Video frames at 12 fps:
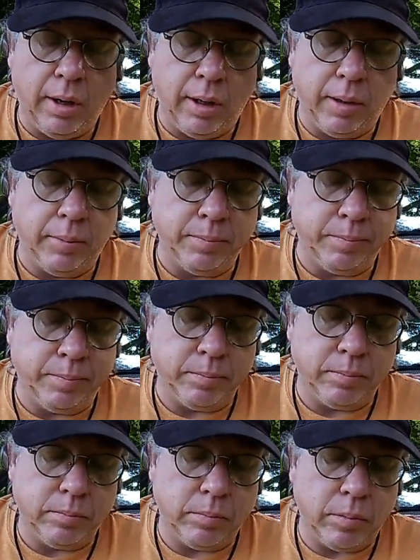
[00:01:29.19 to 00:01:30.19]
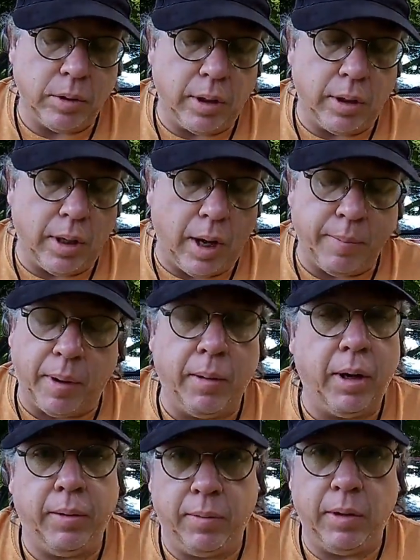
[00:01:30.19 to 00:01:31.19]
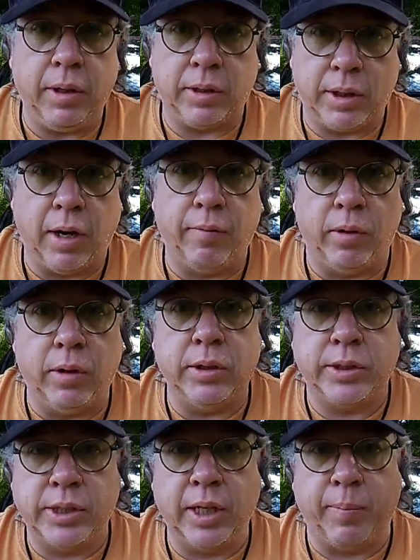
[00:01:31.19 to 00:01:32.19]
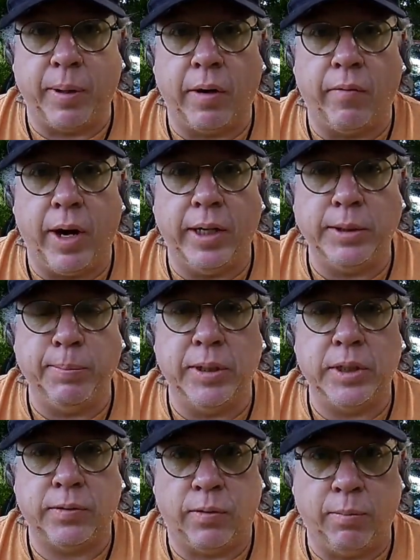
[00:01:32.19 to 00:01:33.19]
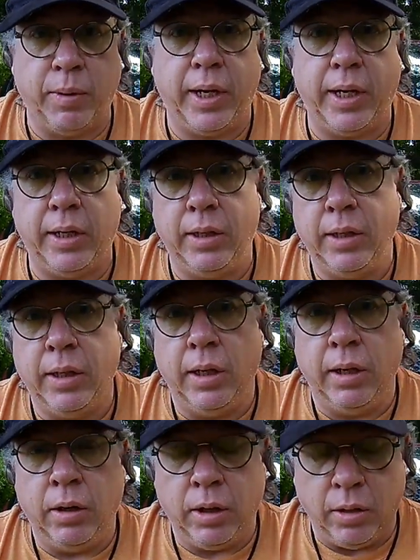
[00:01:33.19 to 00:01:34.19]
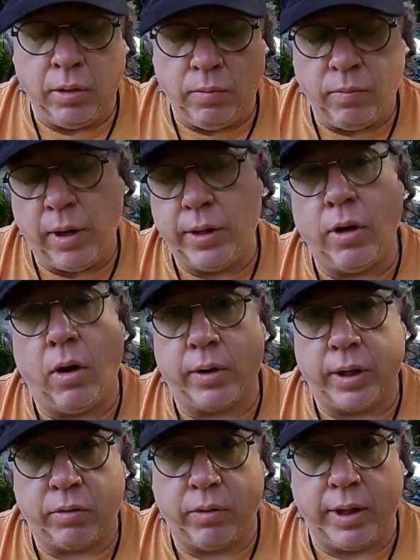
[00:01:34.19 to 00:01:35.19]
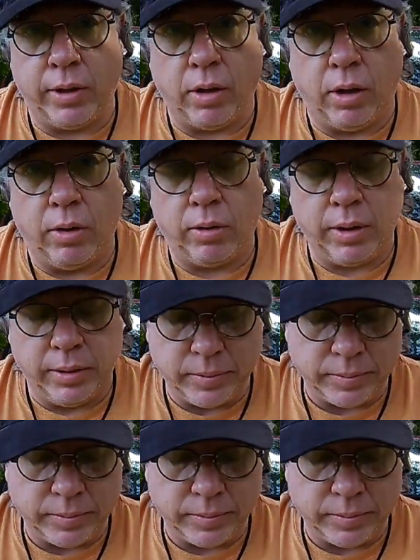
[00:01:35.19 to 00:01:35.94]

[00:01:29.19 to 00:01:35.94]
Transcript: Um, I'm going to cover sleeping arrangements for me, Red Dog and Green Dog.